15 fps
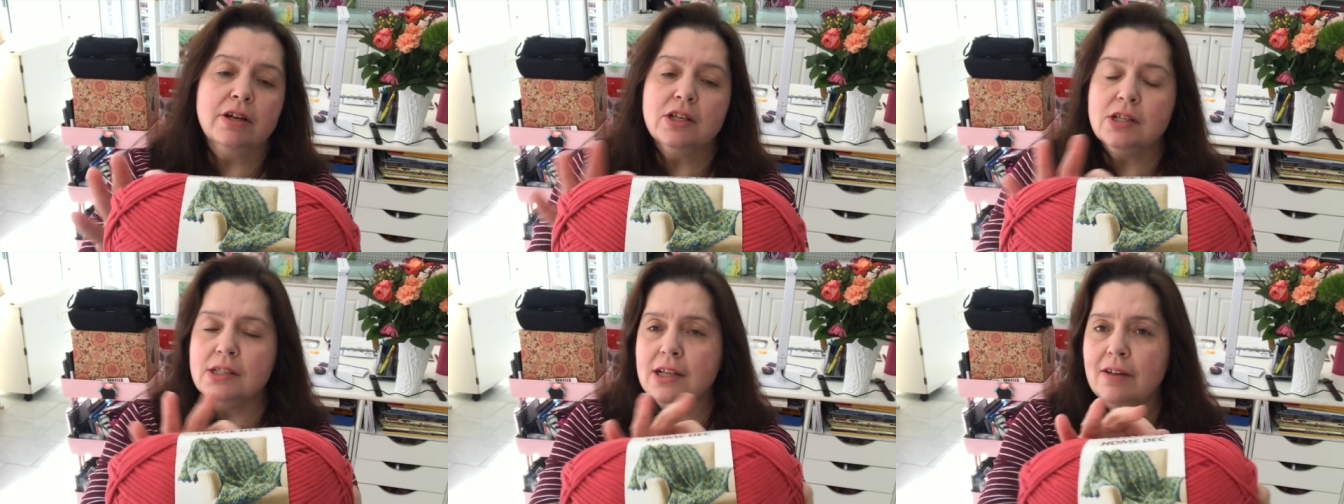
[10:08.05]

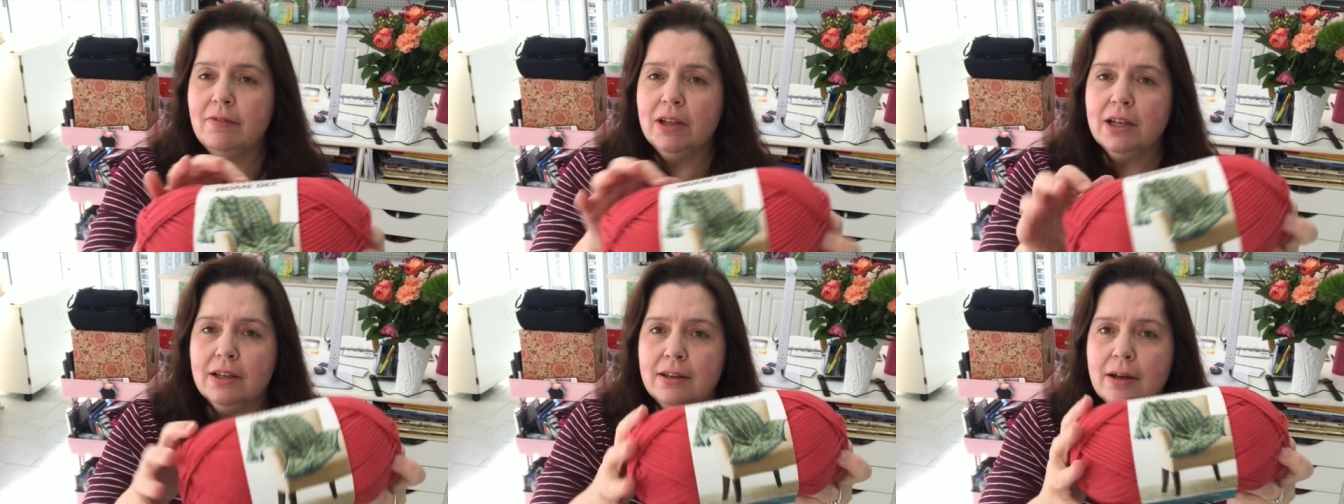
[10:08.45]
I just
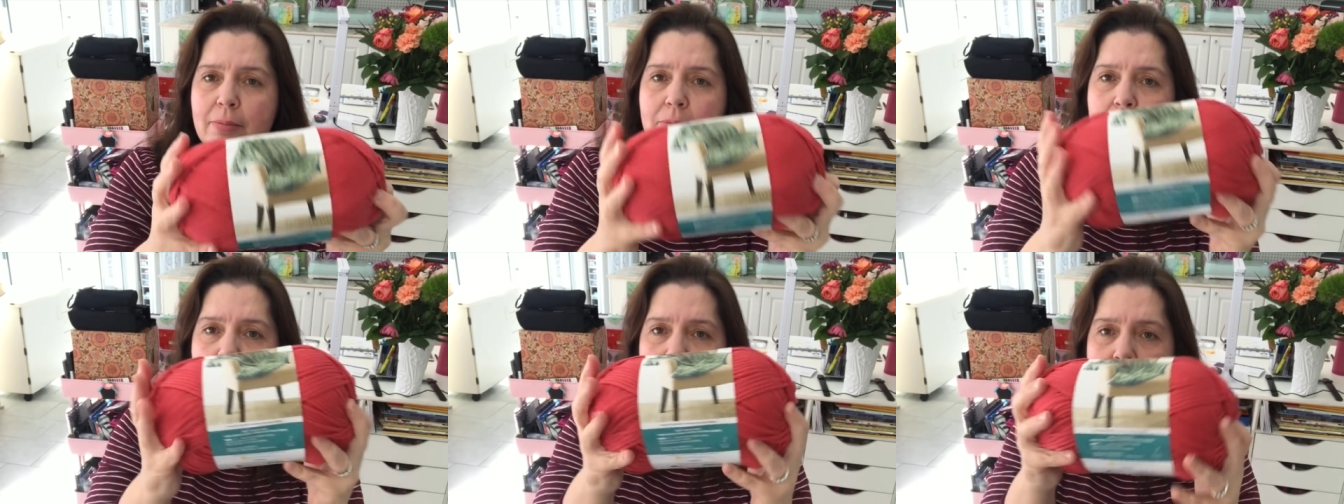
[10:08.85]
have like a
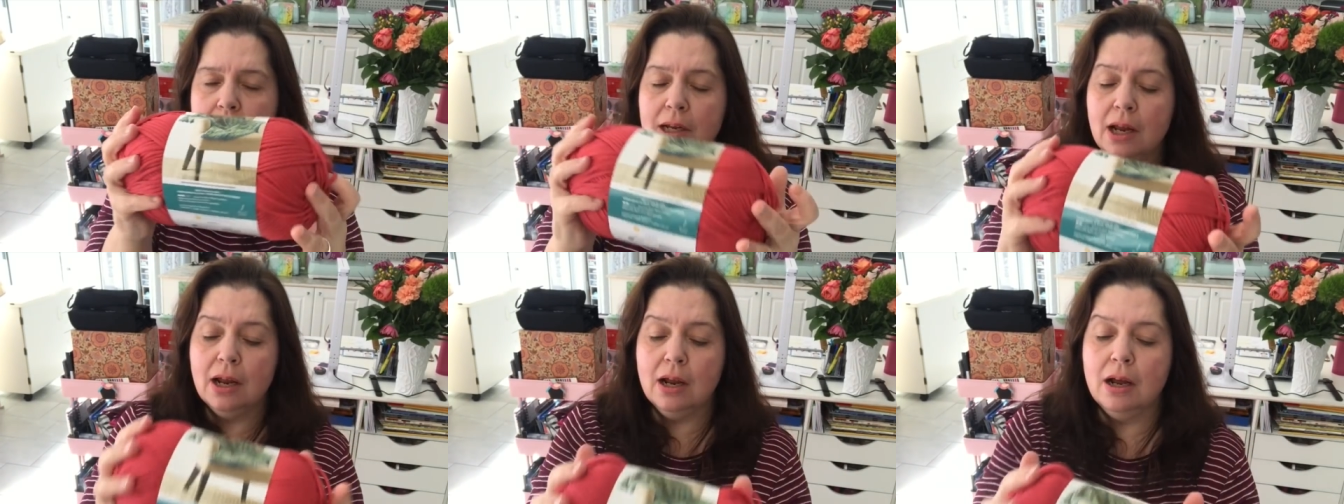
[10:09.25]
number,
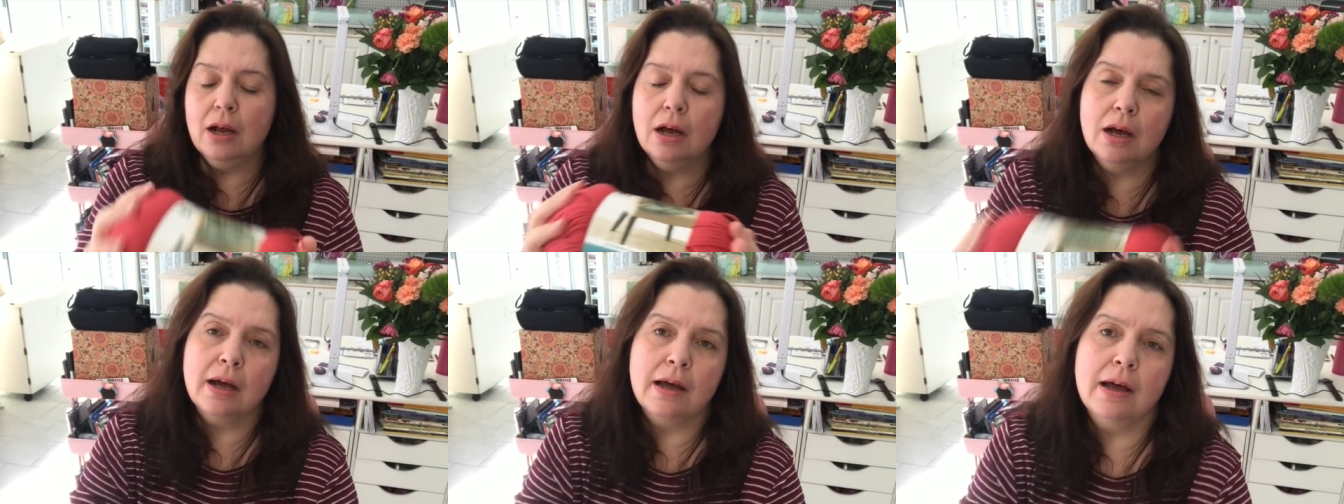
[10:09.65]
but
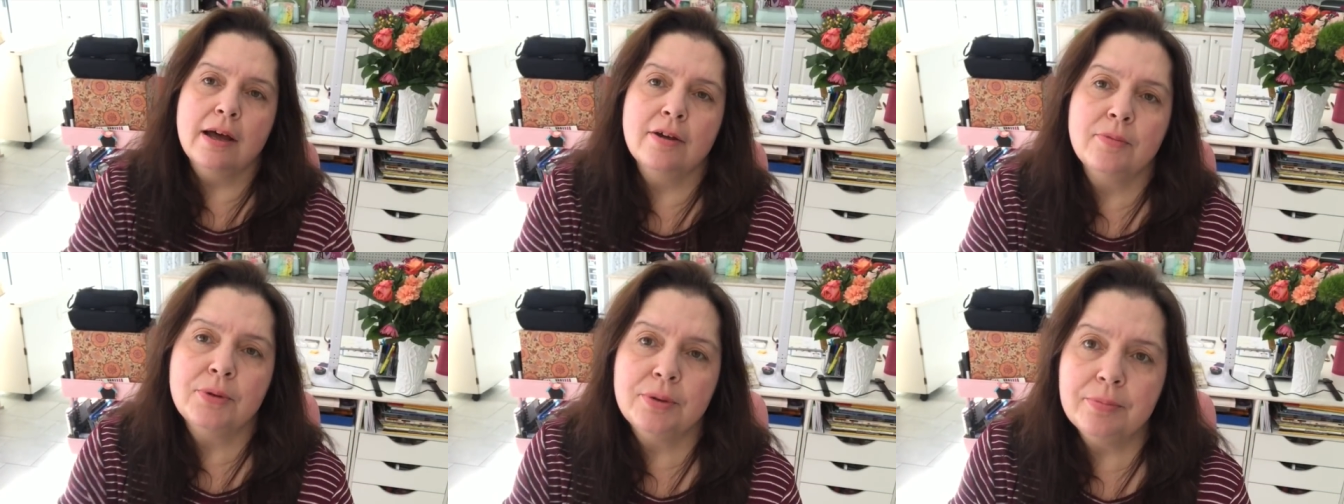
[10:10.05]

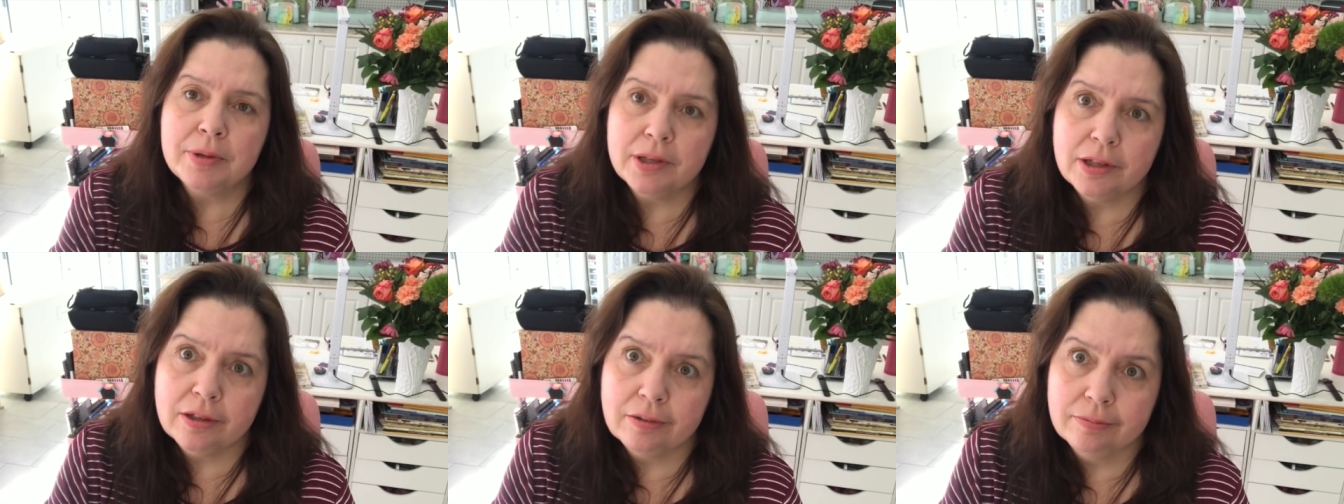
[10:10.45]
I will
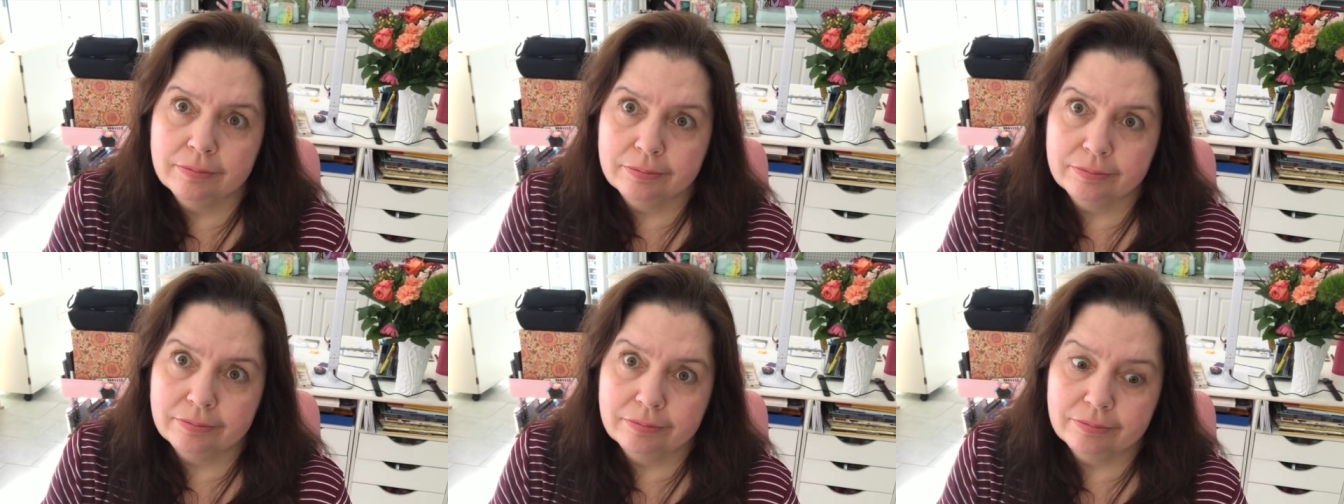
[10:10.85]
be
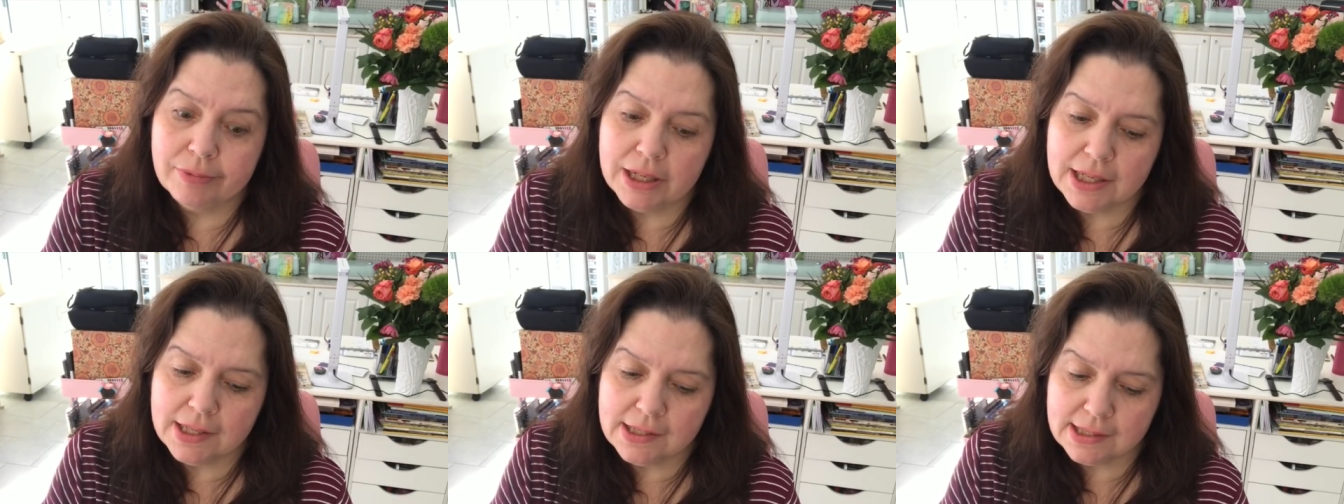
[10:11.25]

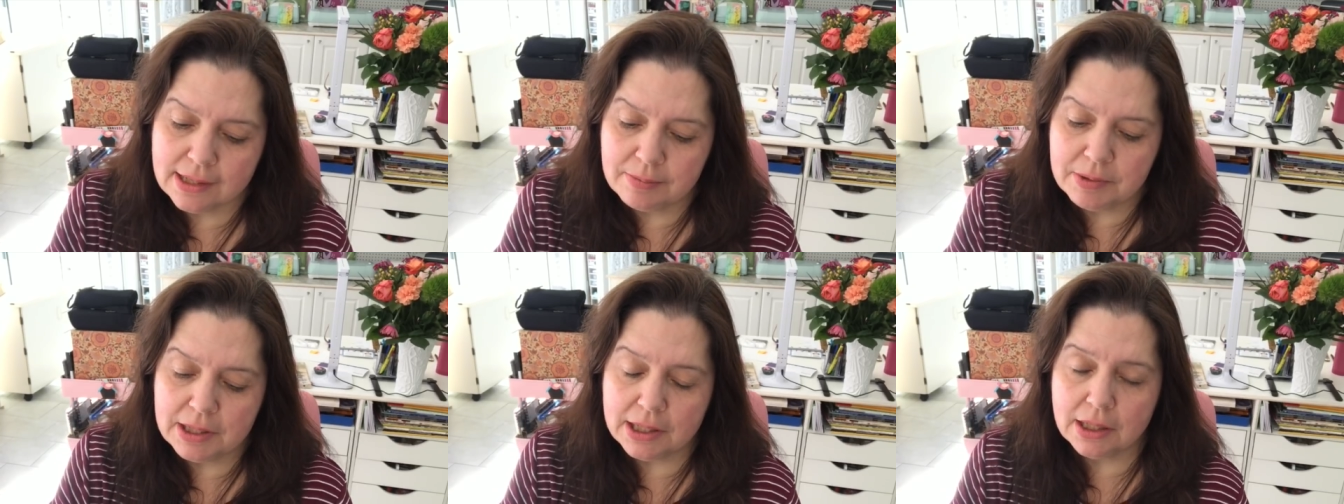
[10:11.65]
making
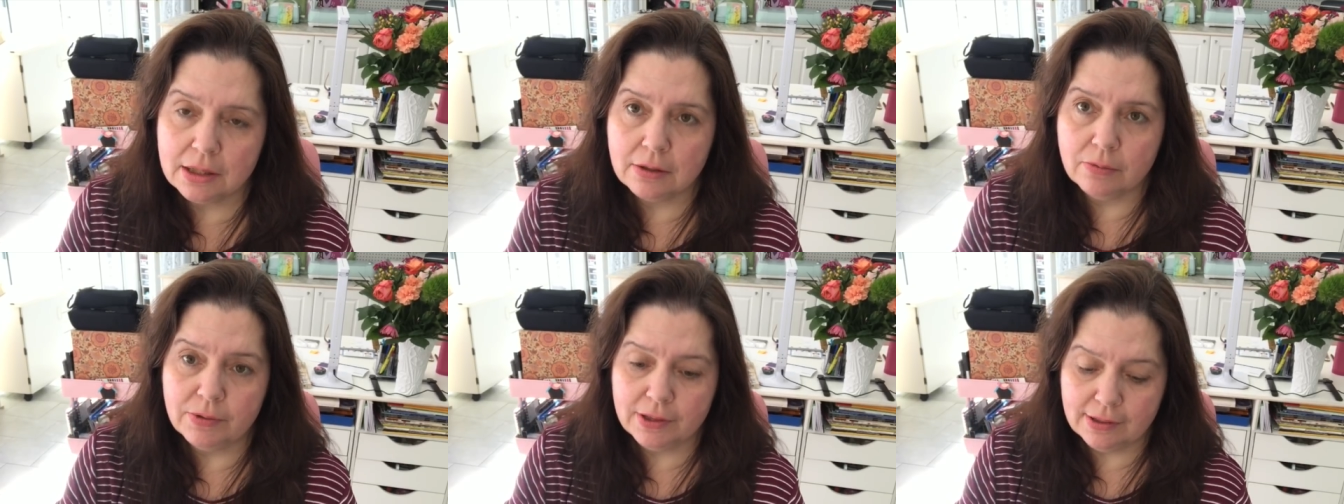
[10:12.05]

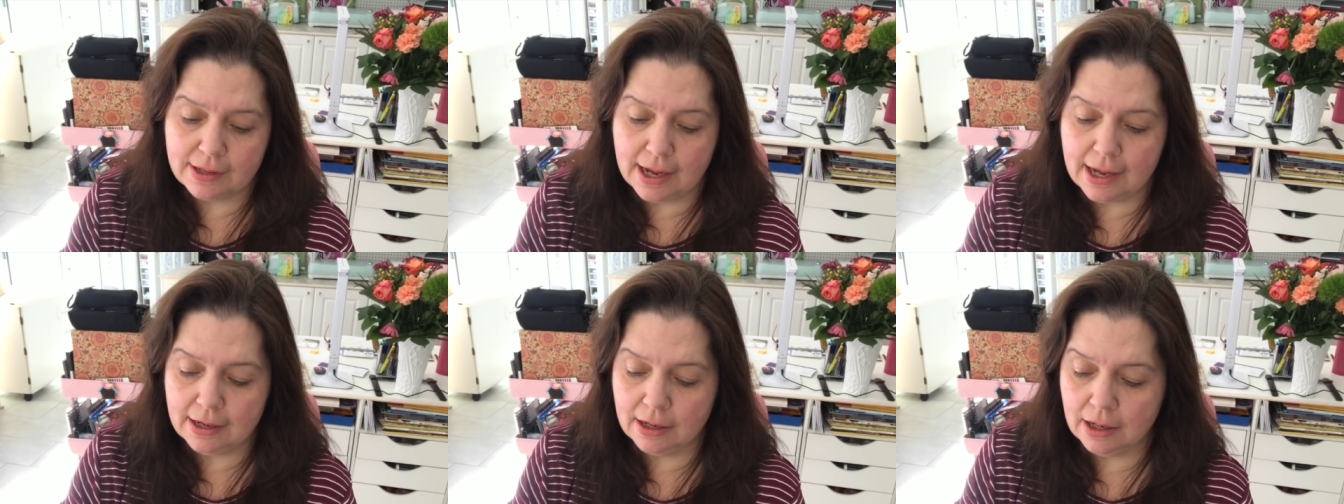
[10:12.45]
something with
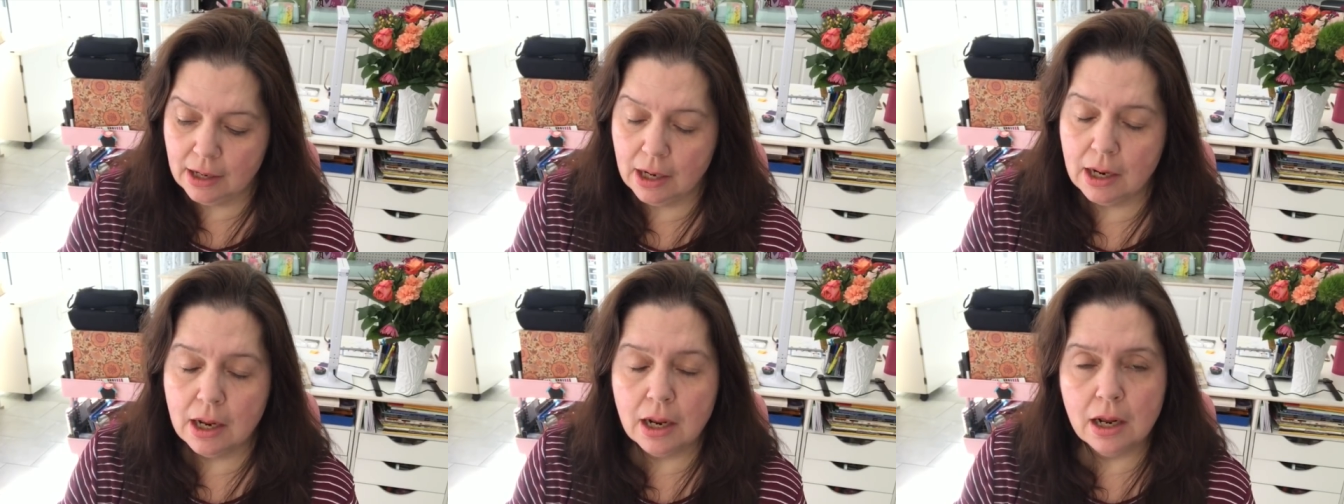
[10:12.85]
that
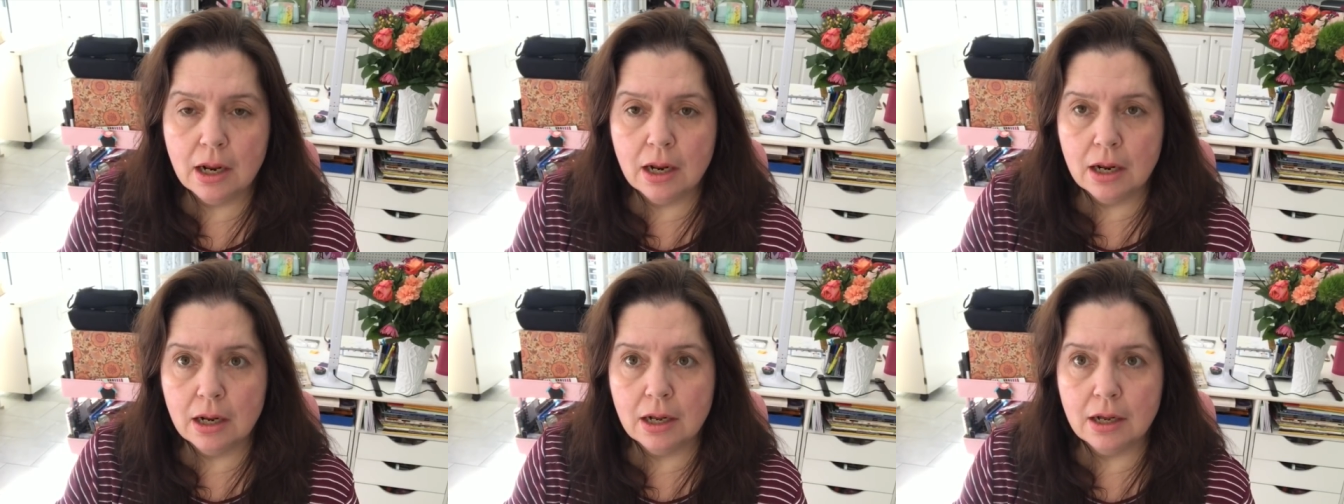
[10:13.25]

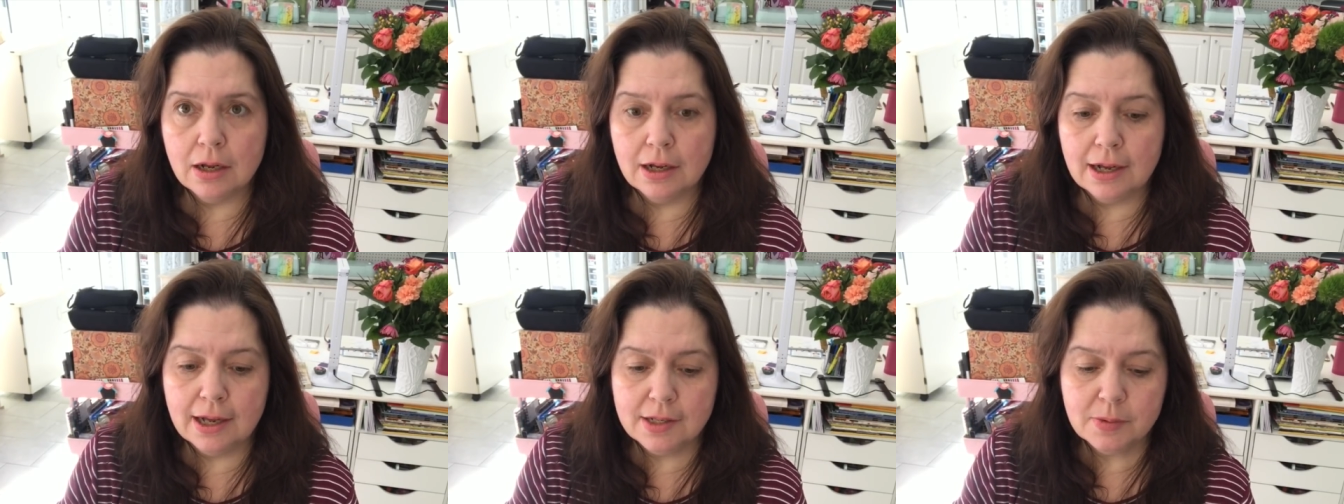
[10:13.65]

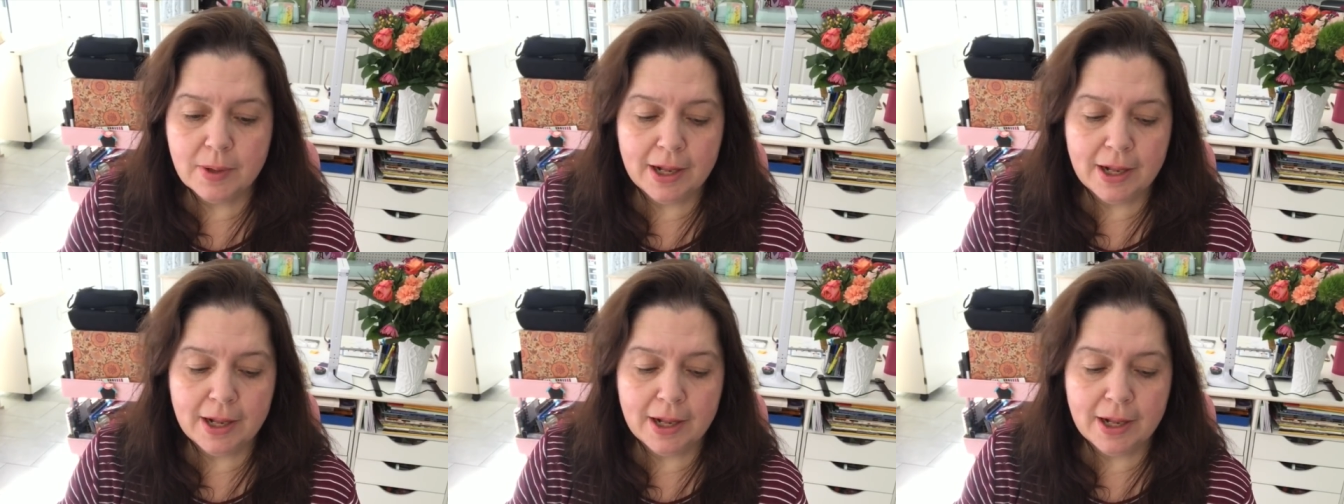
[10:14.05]
as